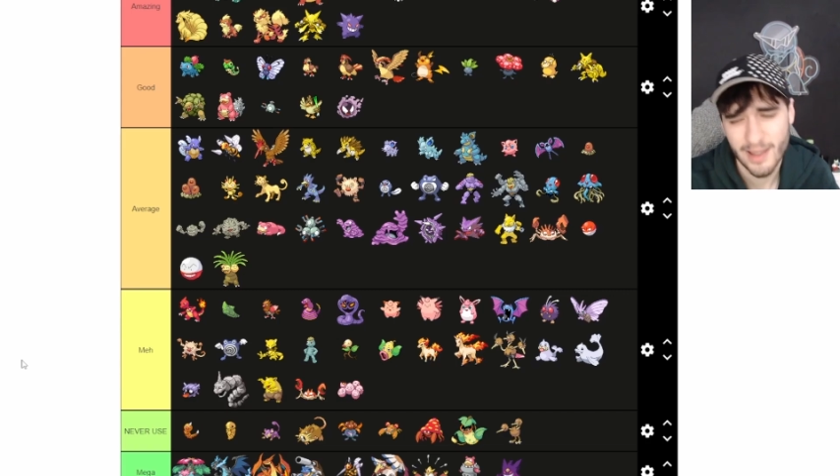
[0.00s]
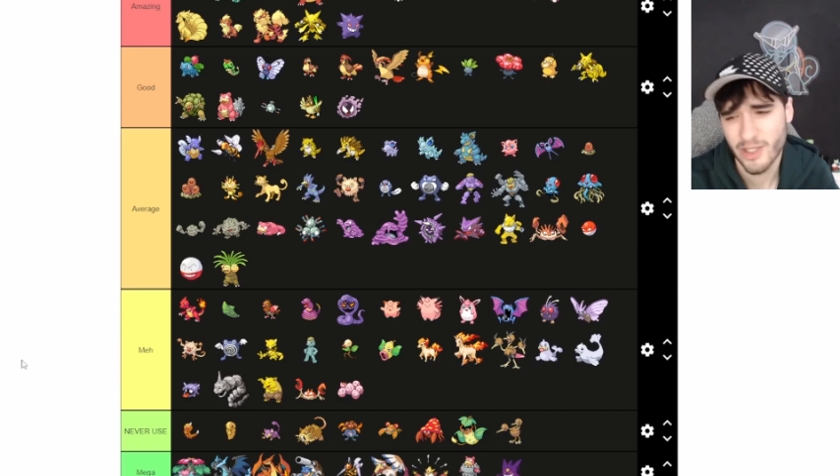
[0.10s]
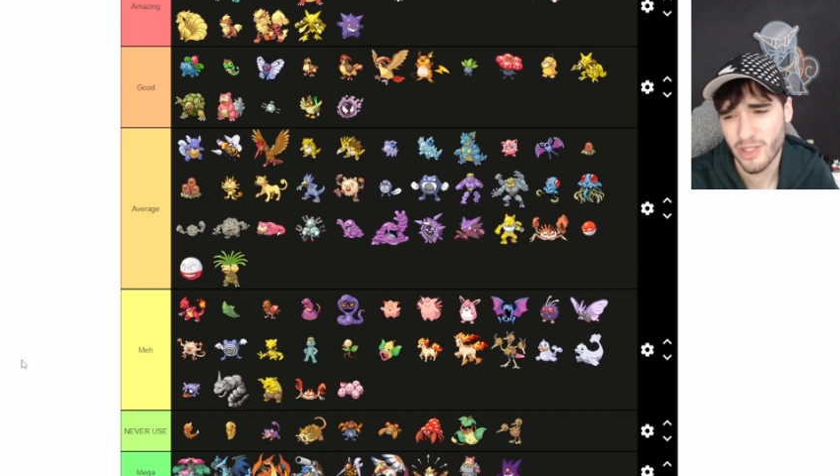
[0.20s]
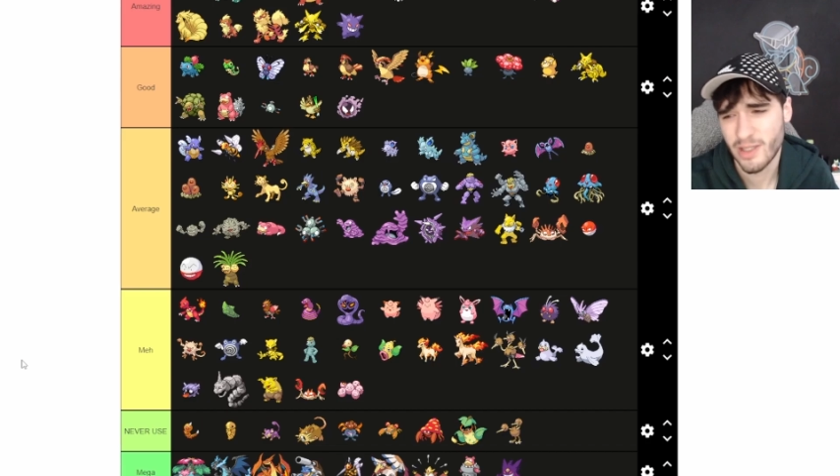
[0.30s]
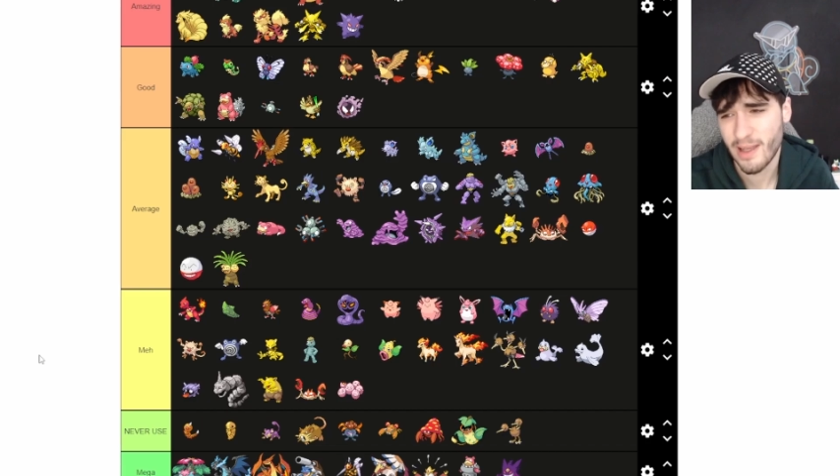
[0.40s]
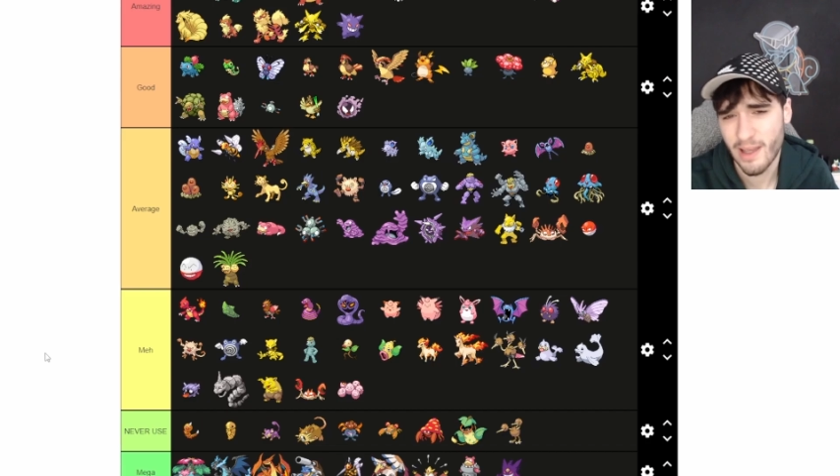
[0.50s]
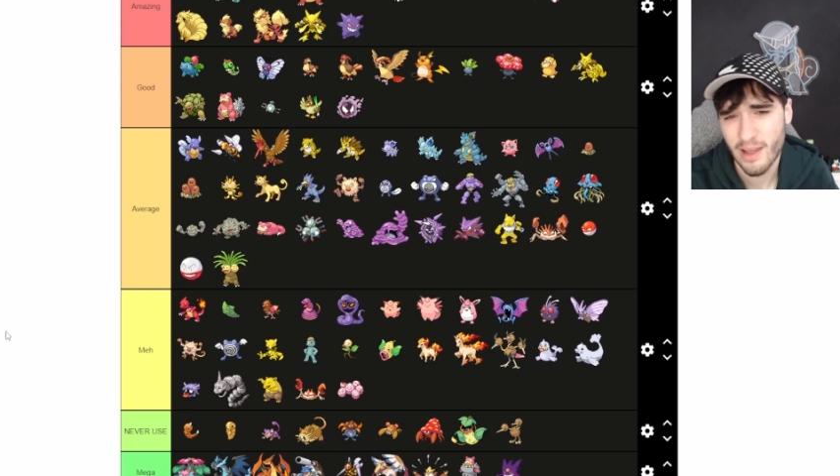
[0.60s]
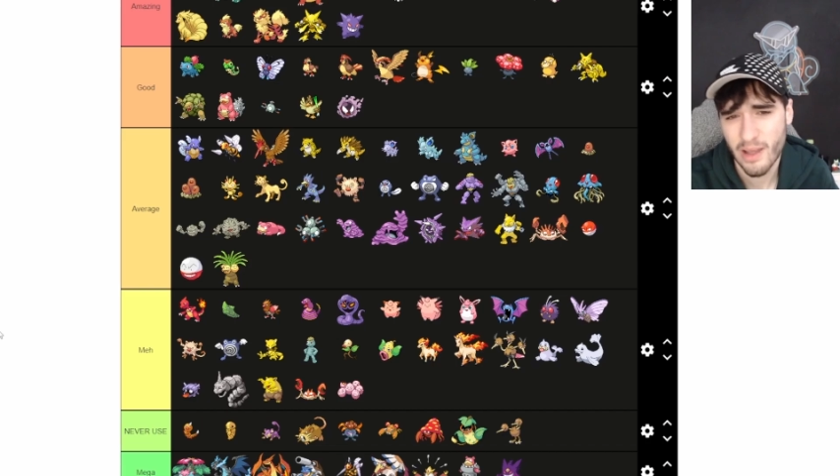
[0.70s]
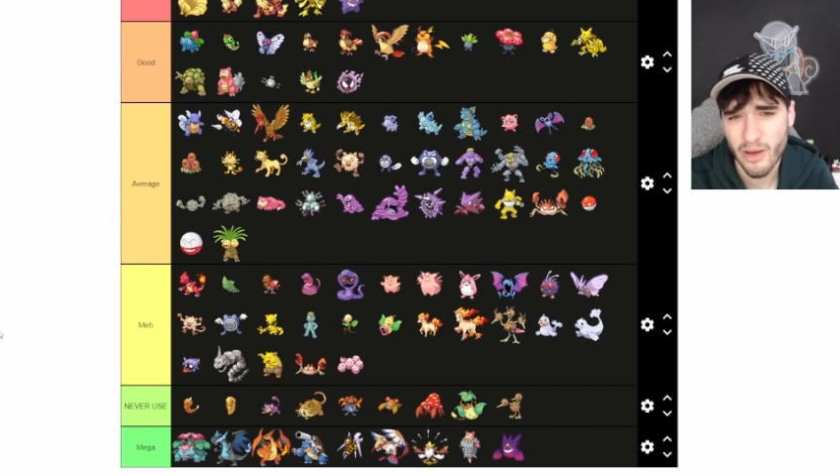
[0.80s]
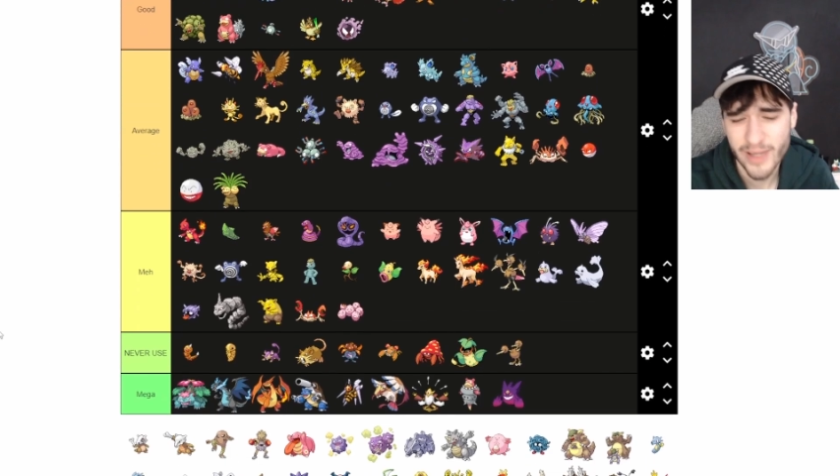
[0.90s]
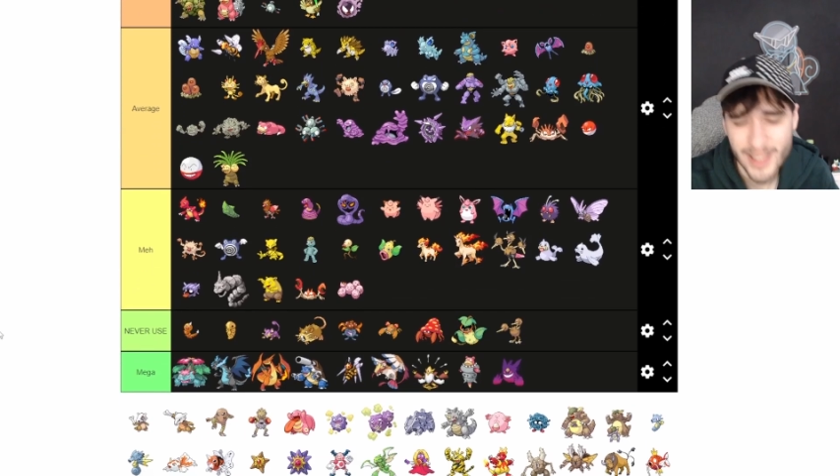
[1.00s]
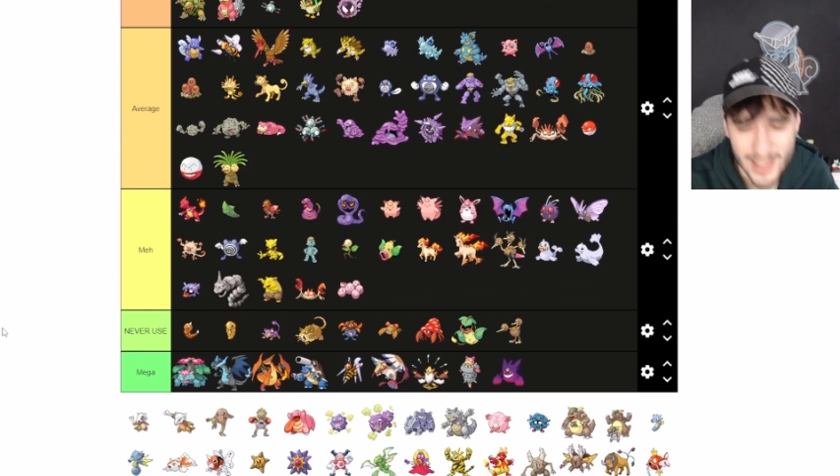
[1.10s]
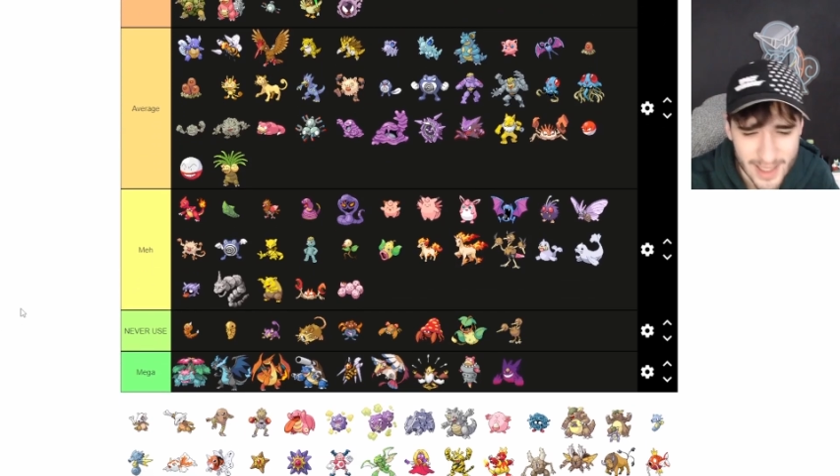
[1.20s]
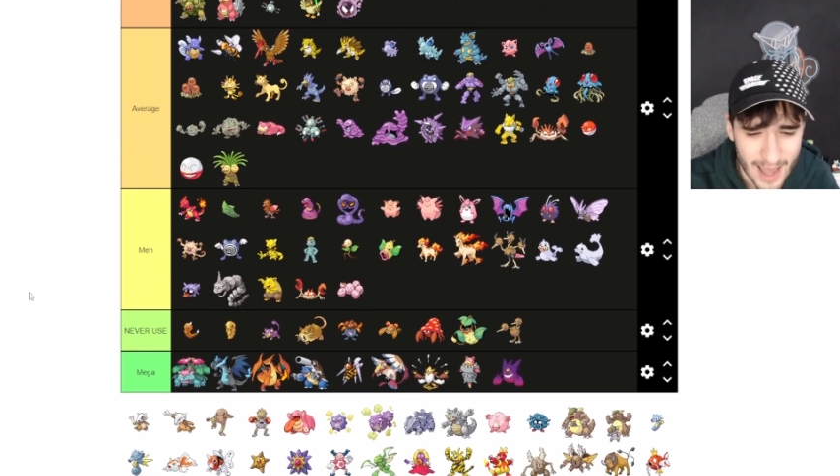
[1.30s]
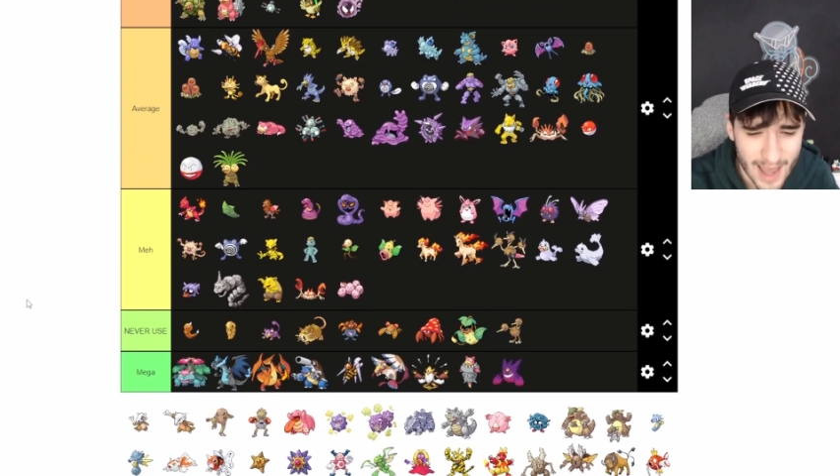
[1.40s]
It's just they're not
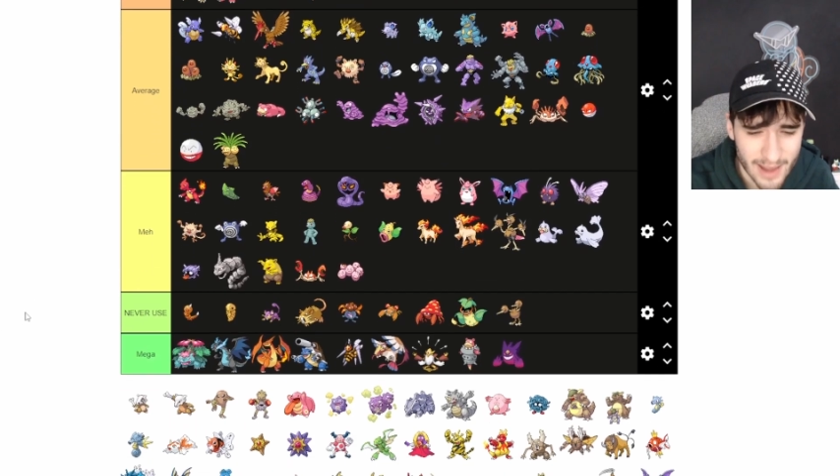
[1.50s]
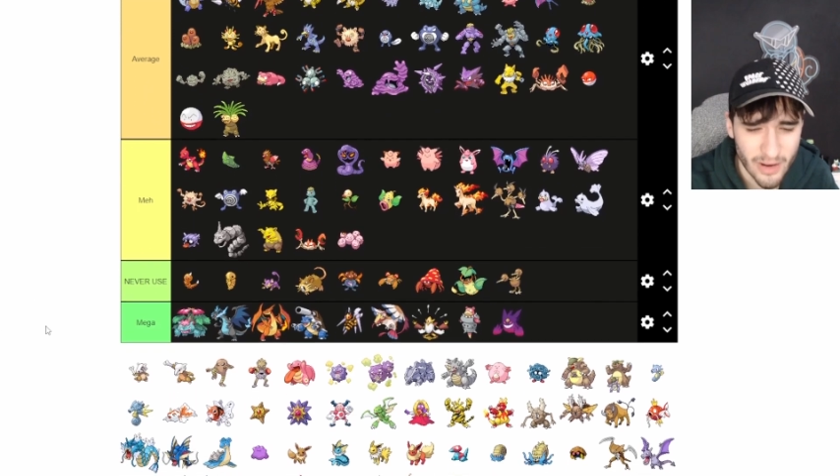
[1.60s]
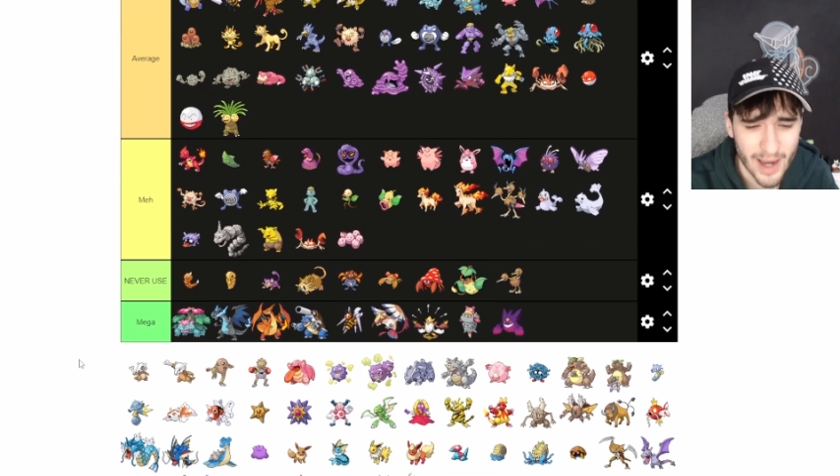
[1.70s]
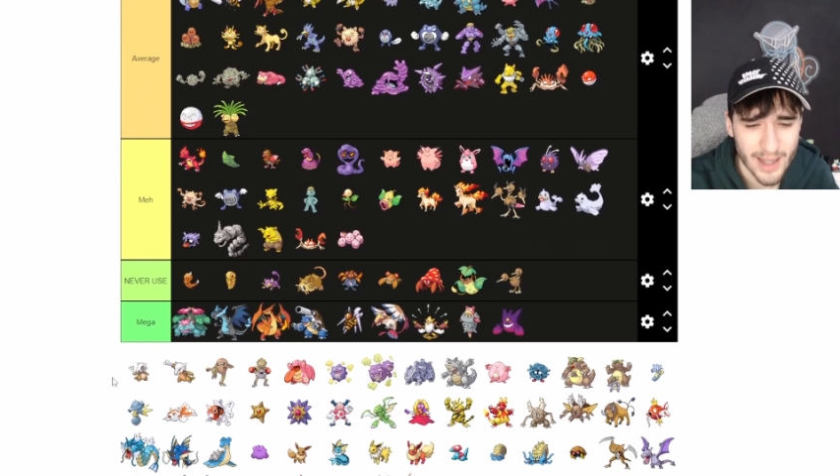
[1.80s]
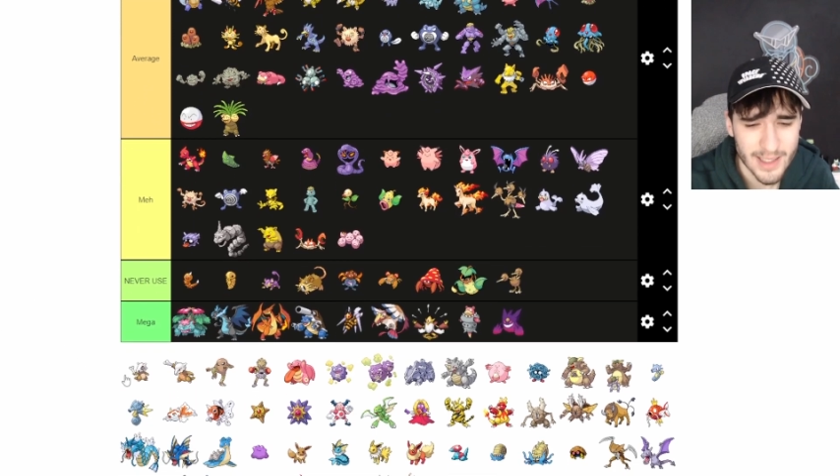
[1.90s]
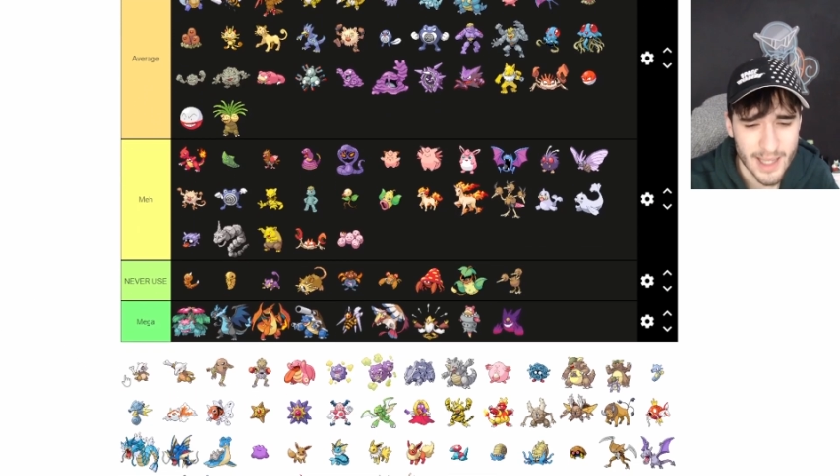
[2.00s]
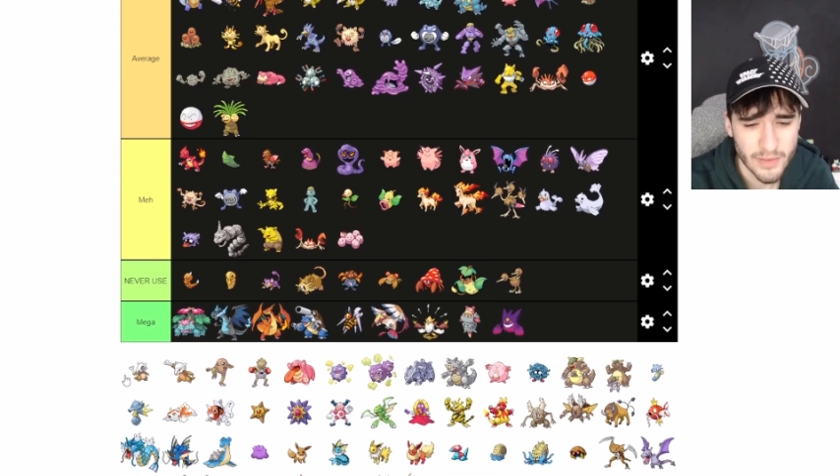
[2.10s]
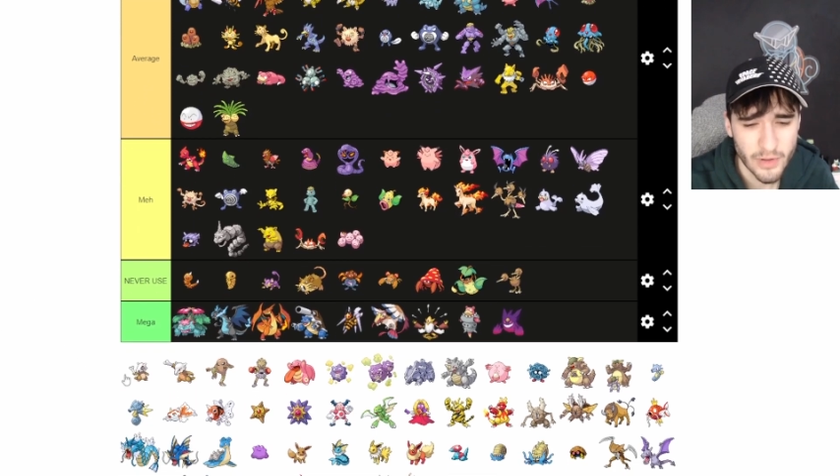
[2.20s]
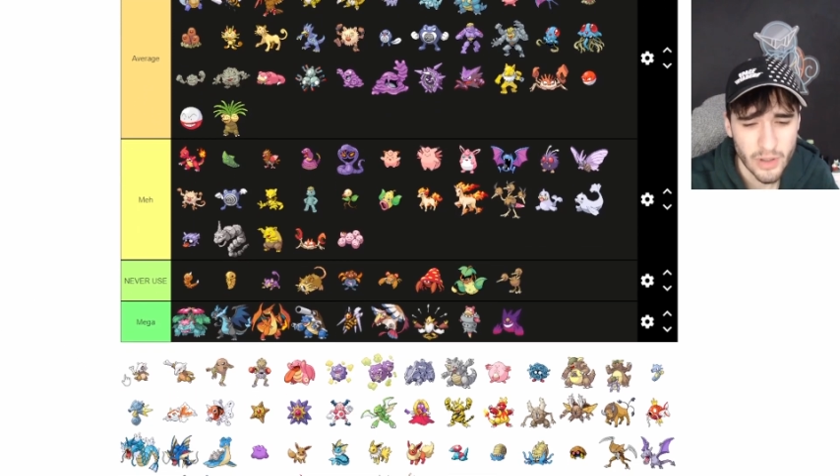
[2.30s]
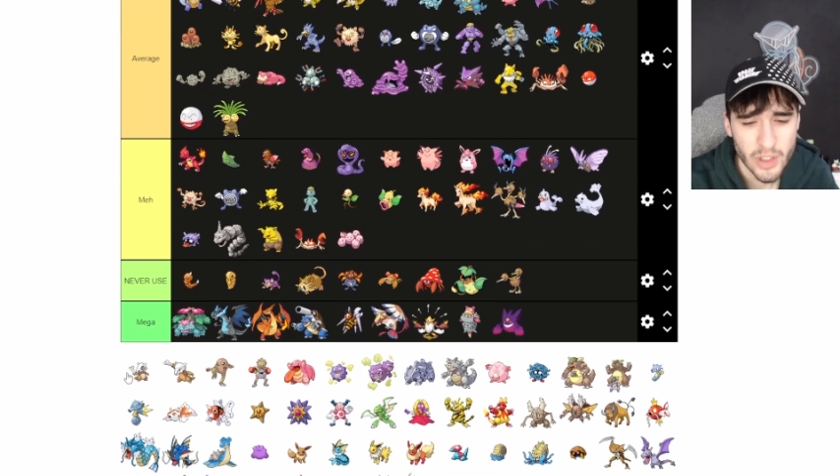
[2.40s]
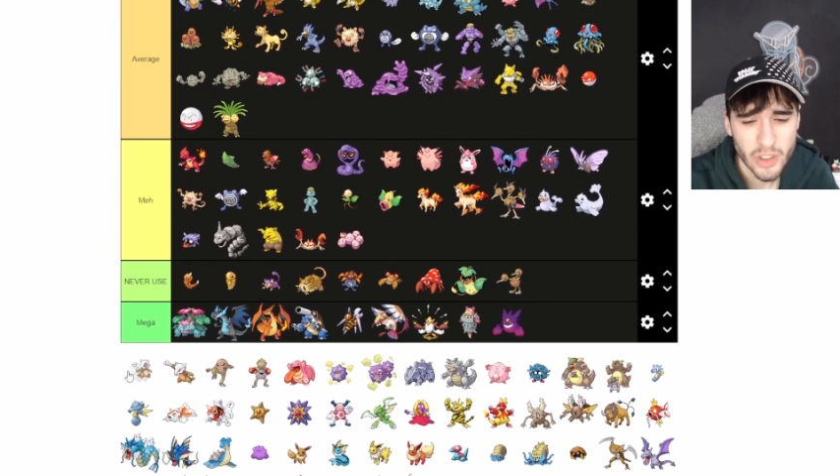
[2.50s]
easy to get. They're not accessible.